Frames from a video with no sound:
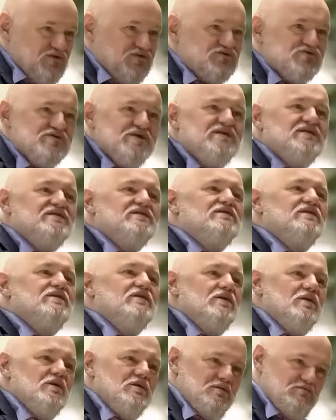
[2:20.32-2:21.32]
the street,
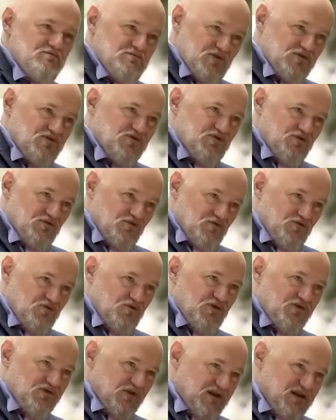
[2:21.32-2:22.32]
but
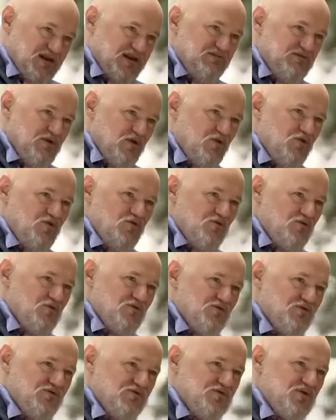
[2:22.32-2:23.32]
with a clever
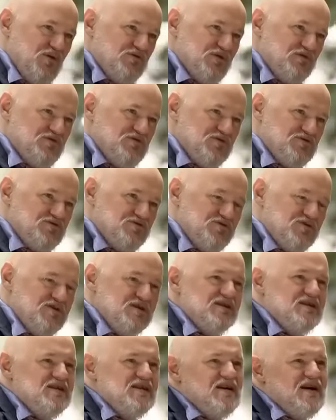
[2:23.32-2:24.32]
view of the future.
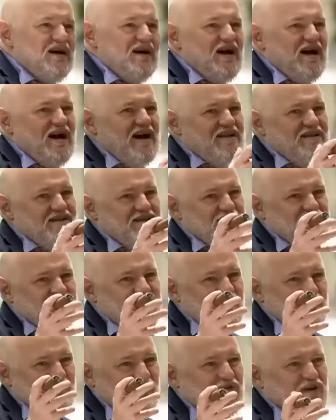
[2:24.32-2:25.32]
And
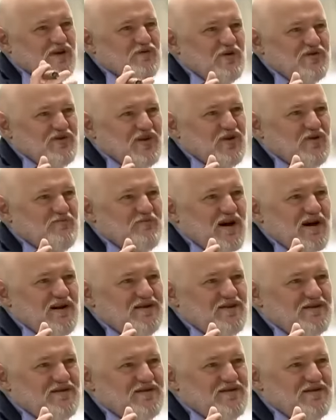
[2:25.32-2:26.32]
everything was
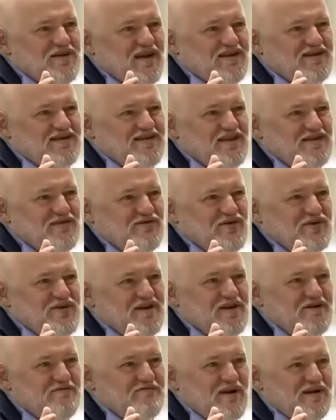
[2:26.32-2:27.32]
recuperated at the end of the
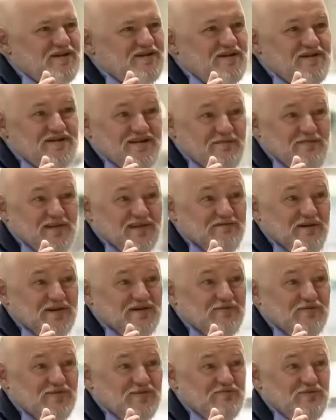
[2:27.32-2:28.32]
day by the Islamists,
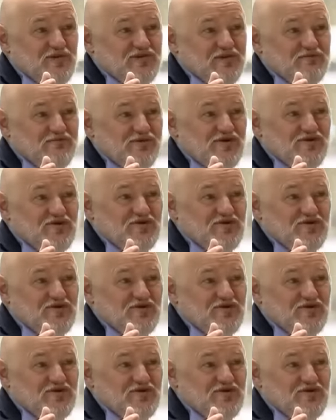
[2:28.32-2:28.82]
by the Muslim